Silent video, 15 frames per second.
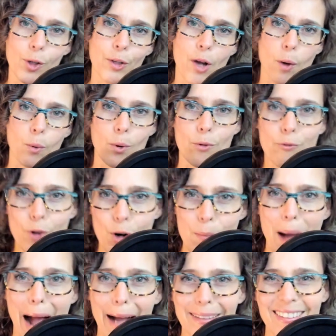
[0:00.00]
And I'll refer
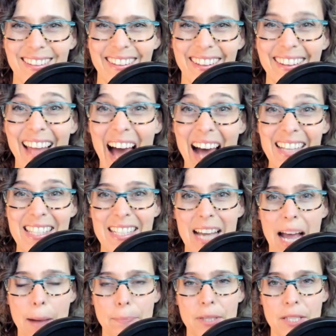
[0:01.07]
back to the last
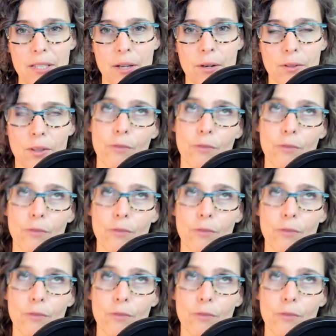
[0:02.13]
episode,